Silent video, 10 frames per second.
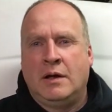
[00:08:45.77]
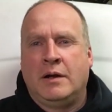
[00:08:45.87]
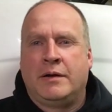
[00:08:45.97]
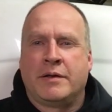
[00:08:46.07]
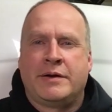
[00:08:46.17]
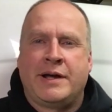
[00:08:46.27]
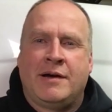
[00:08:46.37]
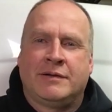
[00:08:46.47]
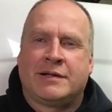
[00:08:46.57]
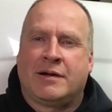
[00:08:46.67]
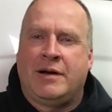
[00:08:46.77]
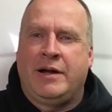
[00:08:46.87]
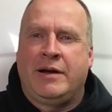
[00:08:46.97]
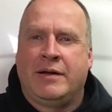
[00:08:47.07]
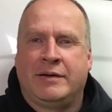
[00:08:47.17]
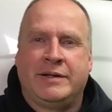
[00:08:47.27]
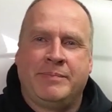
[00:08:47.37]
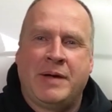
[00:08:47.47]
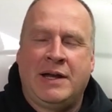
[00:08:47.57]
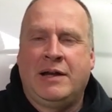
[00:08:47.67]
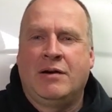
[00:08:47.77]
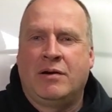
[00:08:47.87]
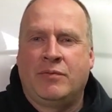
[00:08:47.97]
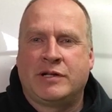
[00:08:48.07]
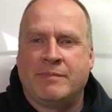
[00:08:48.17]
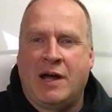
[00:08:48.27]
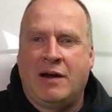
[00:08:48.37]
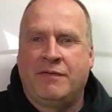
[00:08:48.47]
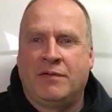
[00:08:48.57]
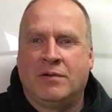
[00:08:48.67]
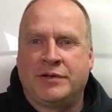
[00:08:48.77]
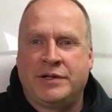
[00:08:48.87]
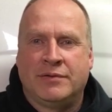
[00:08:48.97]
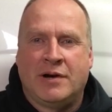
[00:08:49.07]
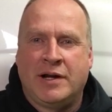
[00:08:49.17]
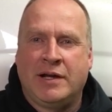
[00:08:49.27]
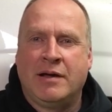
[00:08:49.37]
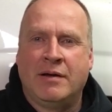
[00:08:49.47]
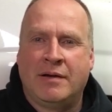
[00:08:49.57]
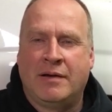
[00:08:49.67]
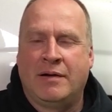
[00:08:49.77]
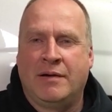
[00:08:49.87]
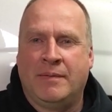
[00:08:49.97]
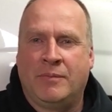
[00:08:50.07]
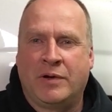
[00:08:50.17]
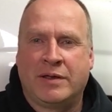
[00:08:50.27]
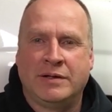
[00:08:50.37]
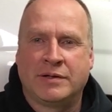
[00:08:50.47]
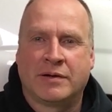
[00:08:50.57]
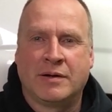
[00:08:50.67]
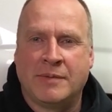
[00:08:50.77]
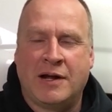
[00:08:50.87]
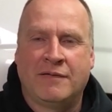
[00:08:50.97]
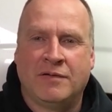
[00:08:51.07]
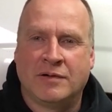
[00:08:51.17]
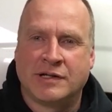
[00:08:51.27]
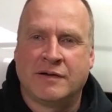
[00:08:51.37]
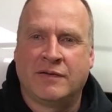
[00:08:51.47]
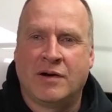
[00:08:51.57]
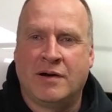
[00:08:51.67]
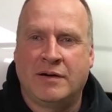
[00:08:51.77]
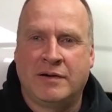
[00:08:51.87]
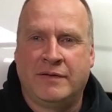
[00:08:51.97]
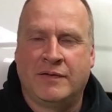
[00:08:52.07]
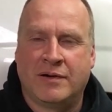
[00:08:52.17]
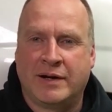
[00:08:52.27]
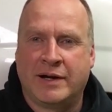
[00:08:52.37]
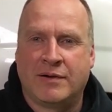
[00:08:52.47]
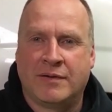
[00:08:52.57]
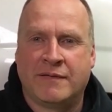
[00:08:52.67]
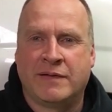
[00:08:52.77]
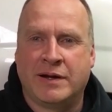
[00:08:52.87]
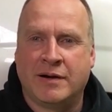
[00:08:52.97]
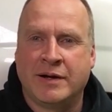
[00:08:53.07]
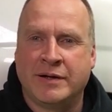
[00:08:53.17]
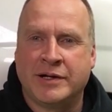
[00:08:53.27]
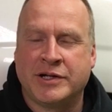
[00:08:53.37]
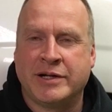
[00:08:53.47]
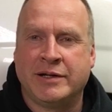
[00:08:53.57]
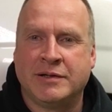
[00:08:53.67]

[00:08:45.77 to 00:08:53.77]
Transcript: Another downside, depending on which manifolds you're running, with these hooker manifolds I've got, you've got to get rid of the air conditioning.